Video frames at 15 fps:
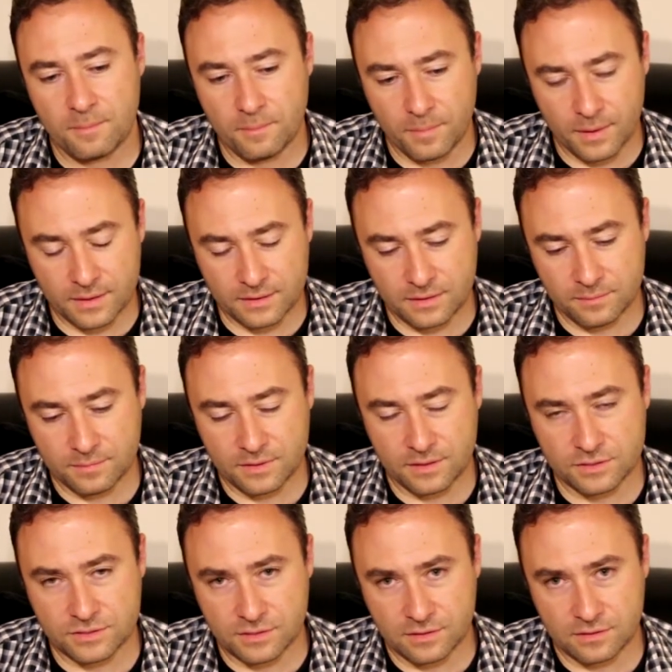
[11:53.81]
but
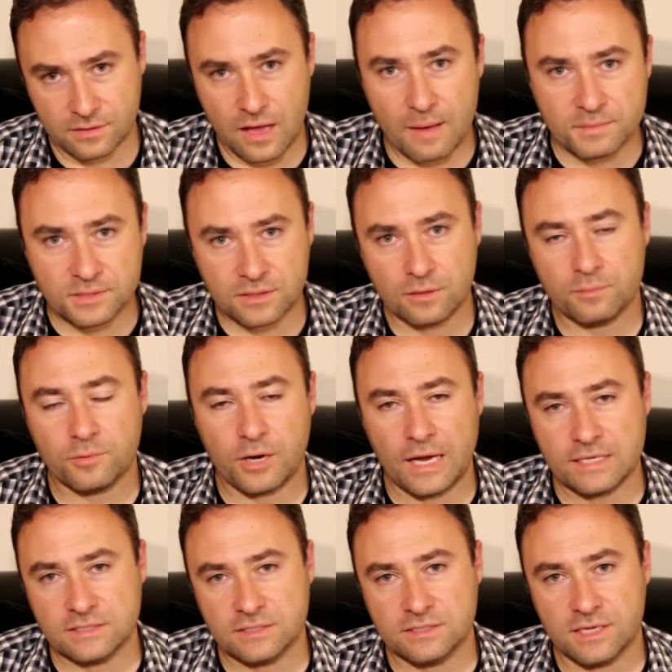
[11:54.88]
there's an optical
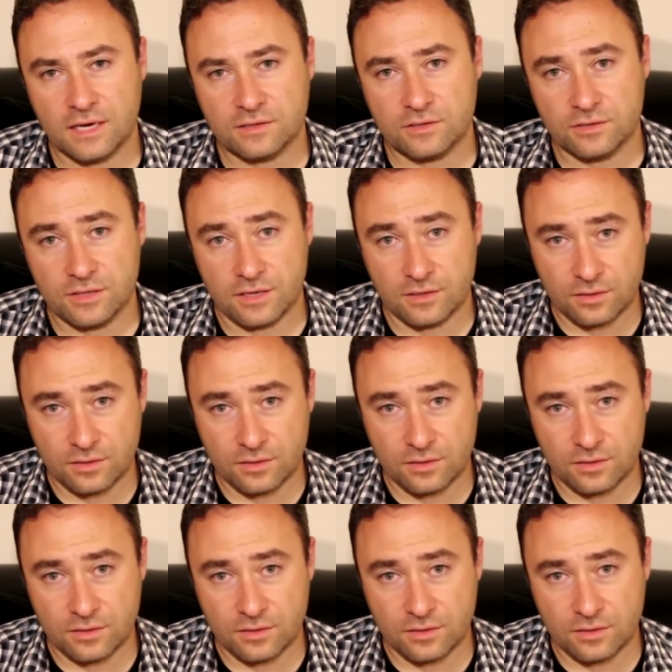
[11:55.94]
prize detector